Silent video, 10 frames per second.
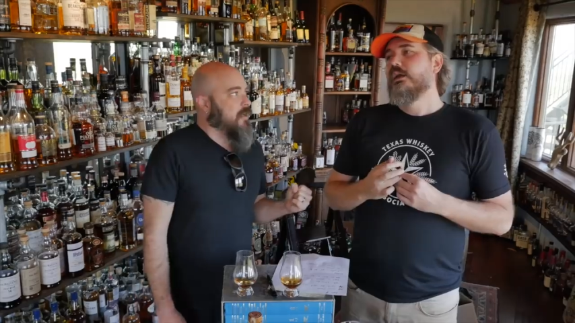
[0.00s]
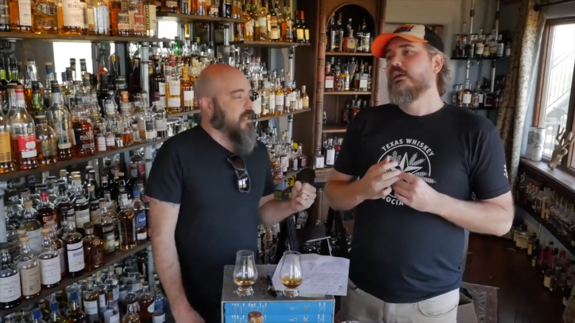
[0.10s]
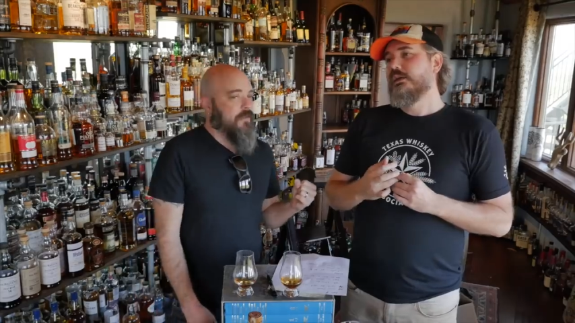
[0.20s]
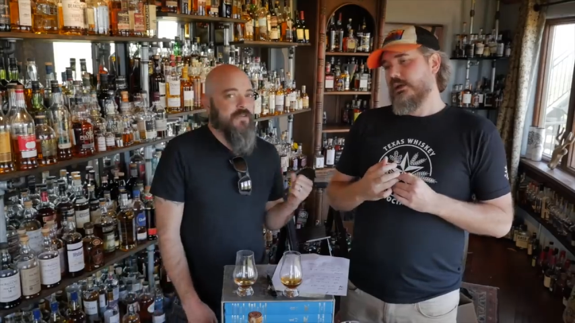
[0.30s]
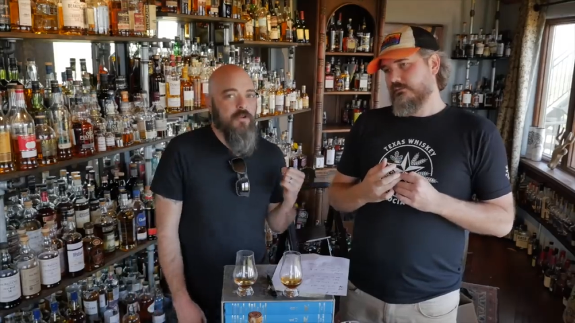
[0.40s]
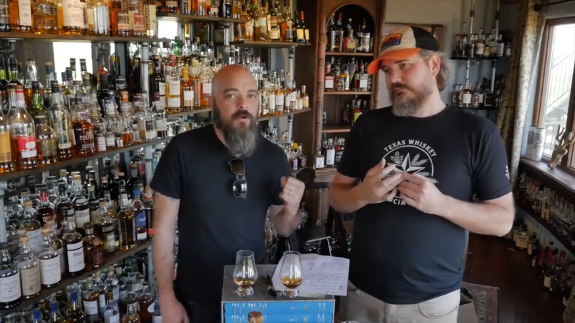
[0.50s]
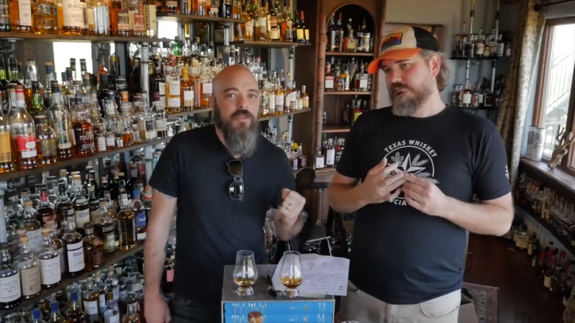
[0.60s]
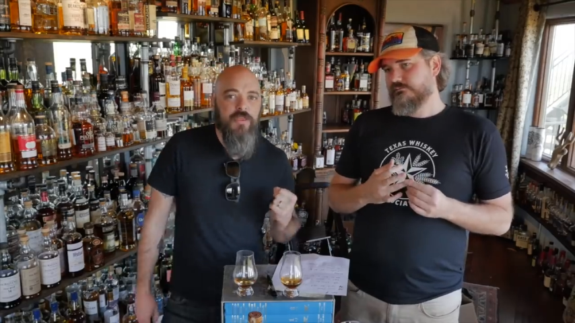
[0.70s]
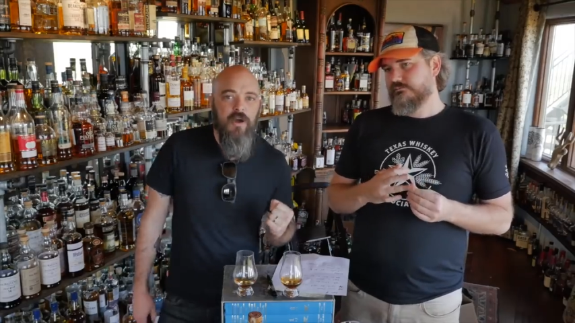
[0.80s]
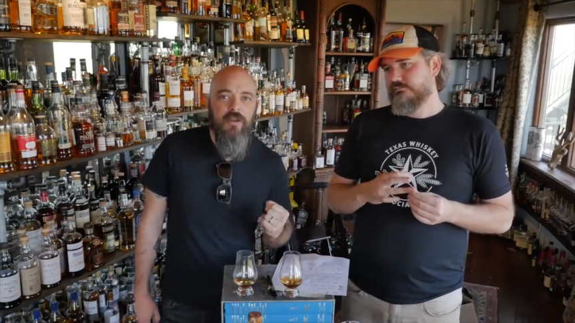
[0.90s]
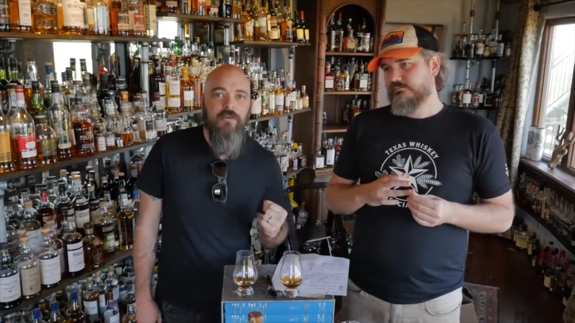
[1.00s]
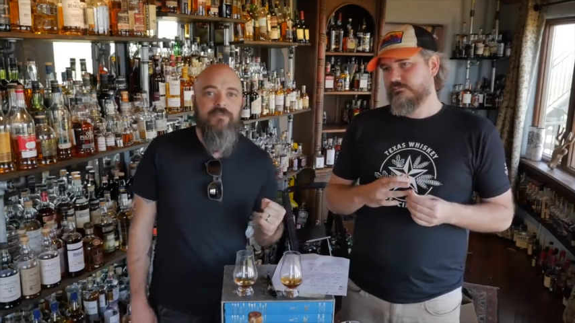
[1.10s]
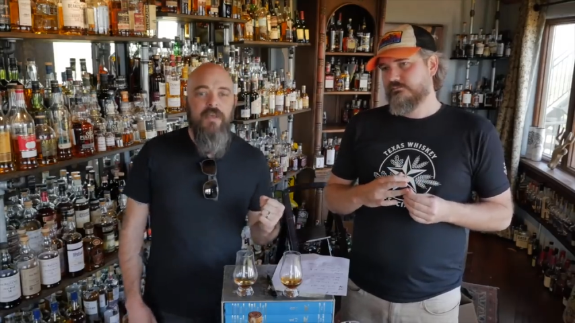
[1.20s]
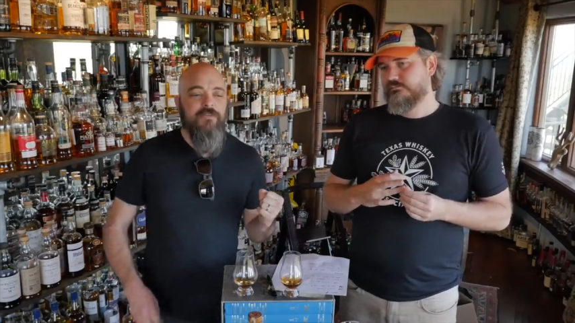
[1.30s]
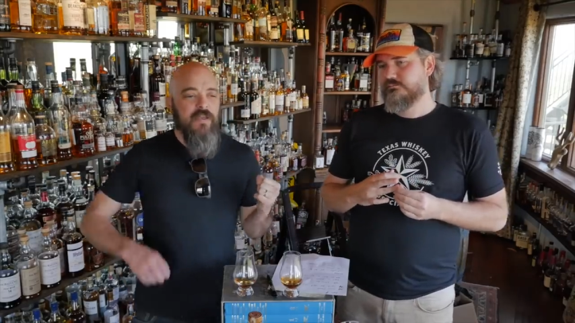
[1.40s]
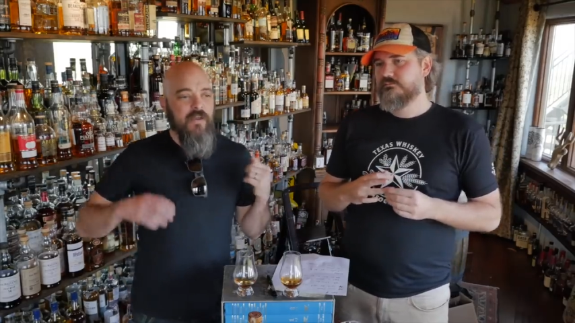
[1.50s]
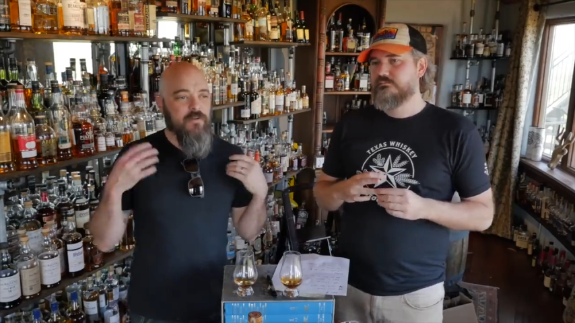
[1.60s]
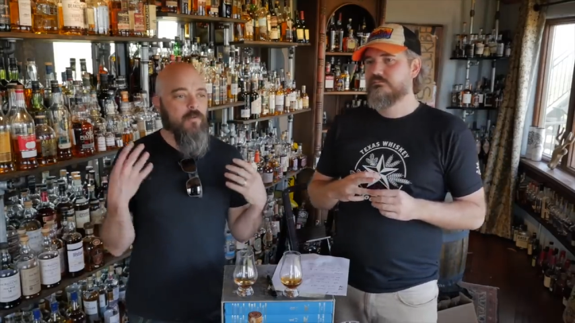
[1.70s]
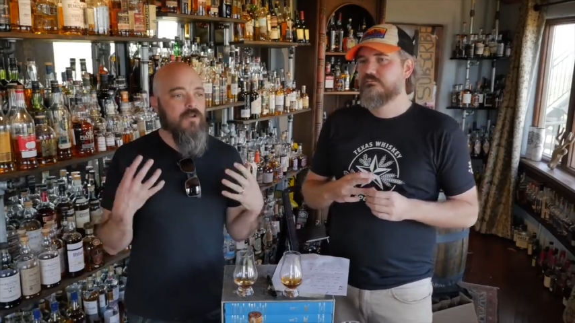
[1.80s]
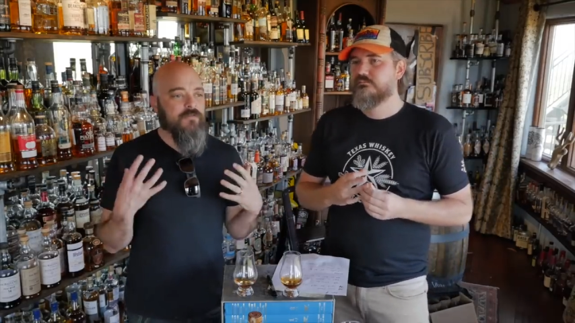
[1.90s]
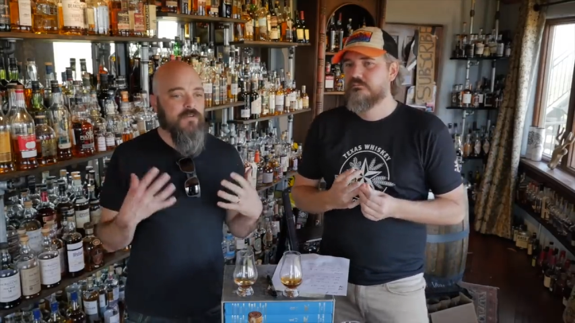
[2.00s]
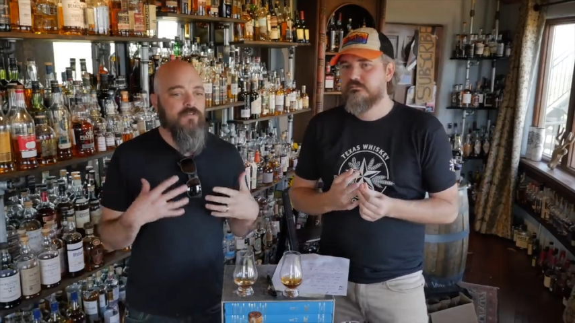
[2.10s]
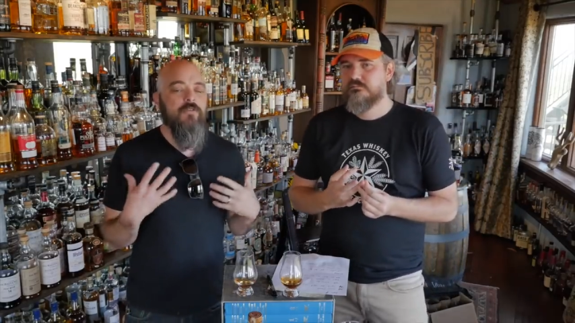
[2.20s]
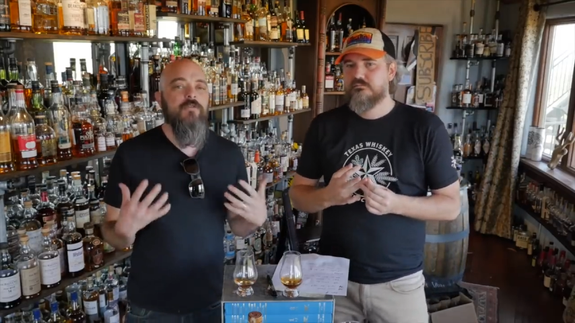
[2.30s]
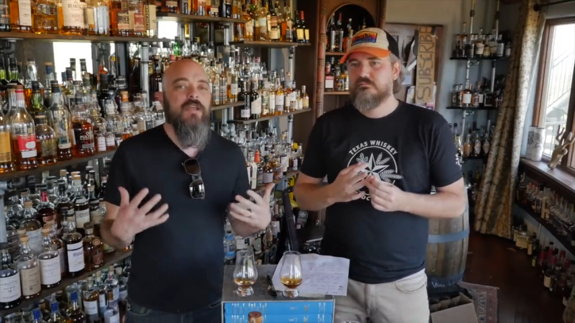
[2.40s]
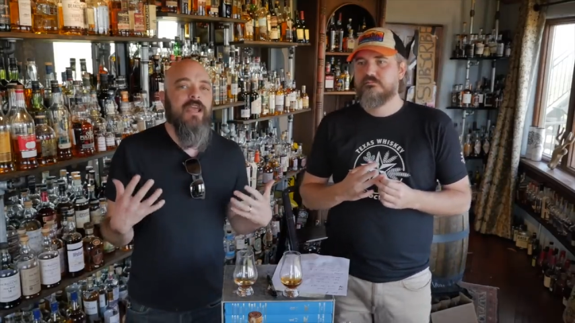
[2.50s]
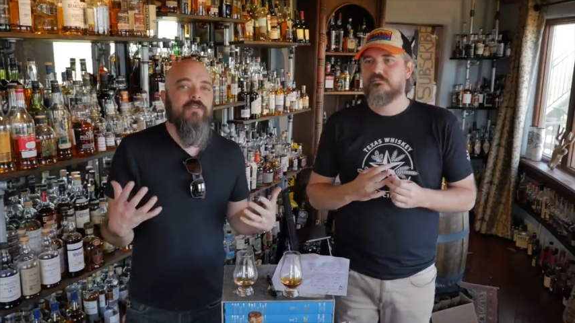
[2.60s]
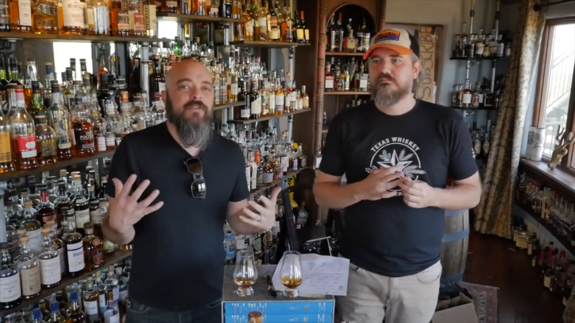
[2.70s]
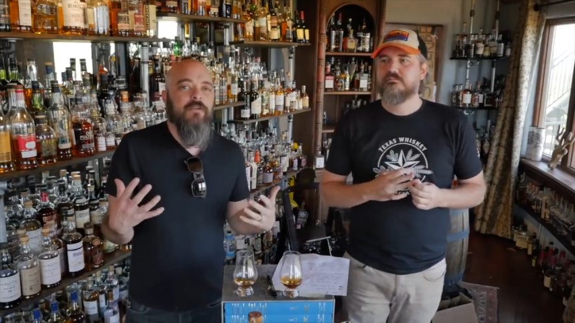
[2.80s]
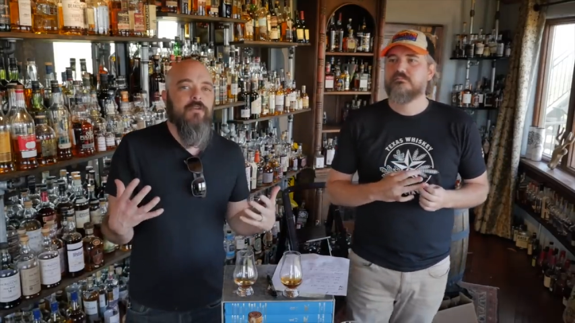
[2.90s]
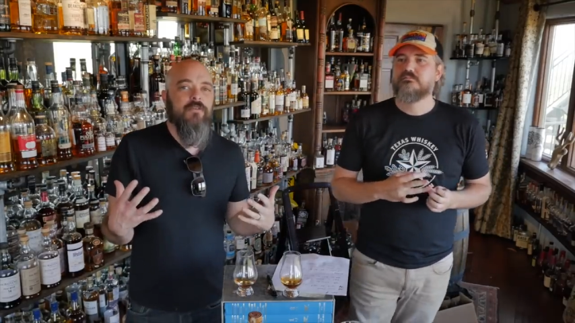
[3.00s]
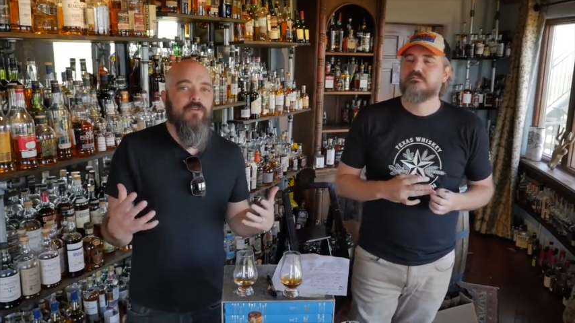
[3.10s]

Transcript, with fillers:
Speaker 1: If yeah. you are thought, if, if everyone for two and a half years